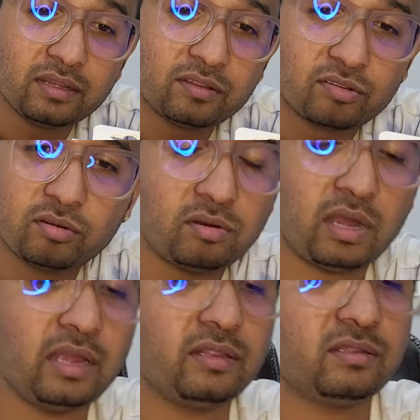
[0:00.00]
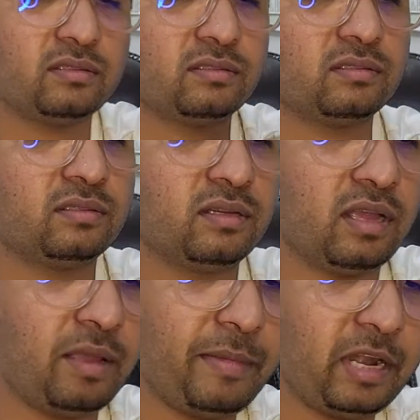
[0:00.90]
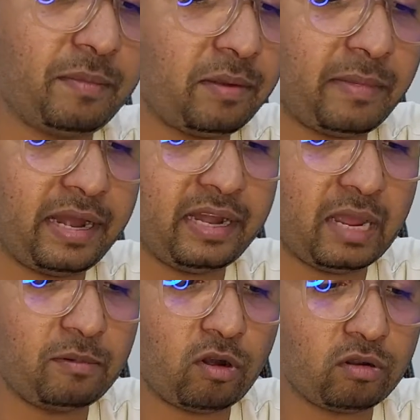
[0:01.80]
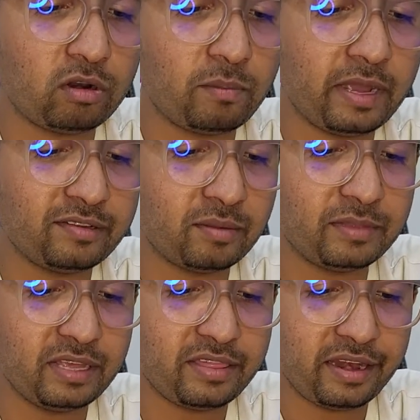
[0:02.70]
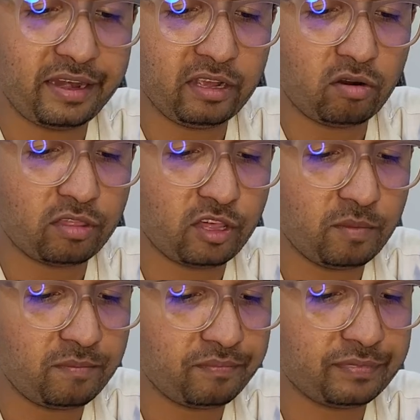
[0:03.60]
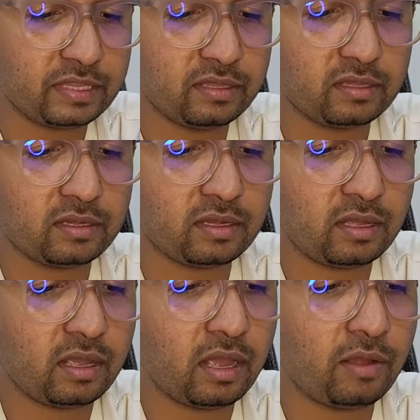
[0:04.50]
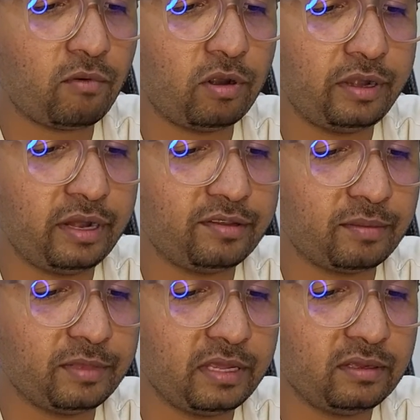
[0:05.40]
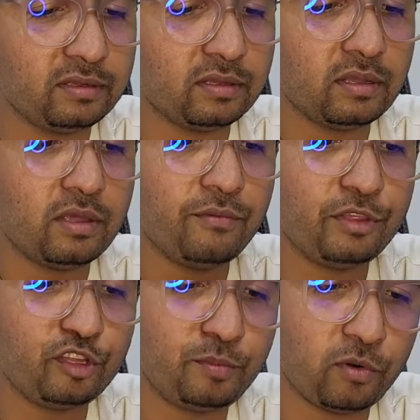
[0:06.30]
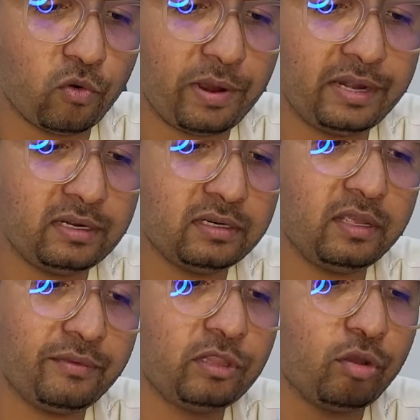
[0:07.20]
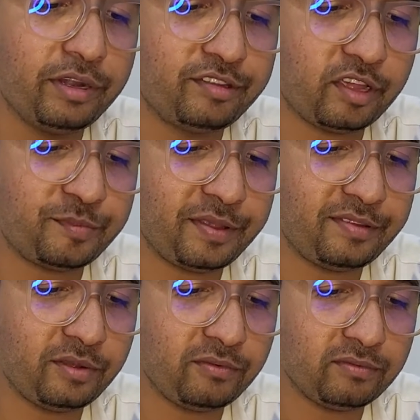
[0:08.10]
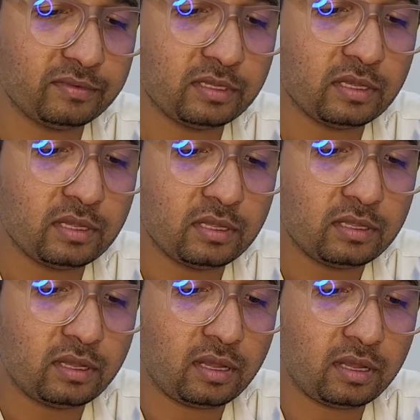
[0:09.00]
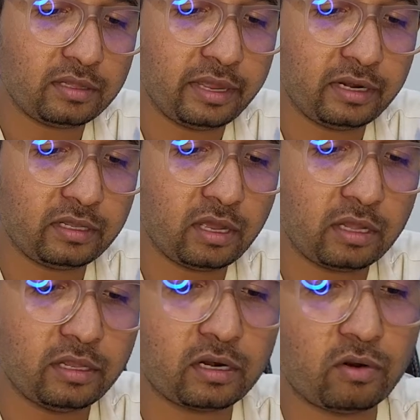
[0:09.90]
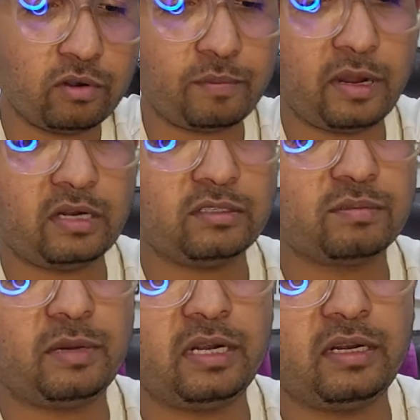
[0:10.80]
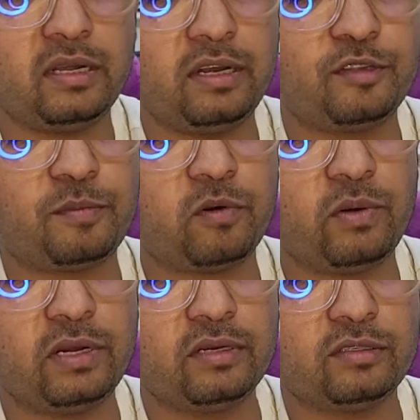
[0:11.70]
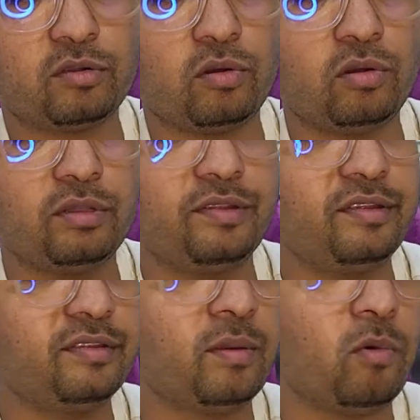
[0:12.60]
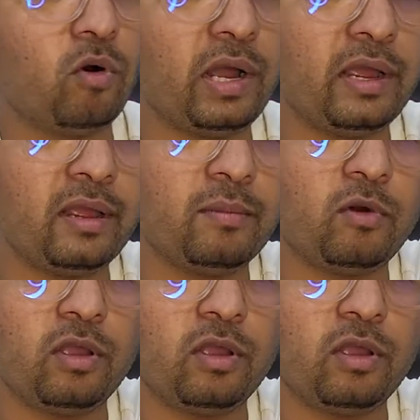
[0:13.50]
So I made my mind, I'm not gonna buy something generic or cheap. I wanted something which is proven, even though it's expensive than the other counterparts, but it's proven. So this is the Boya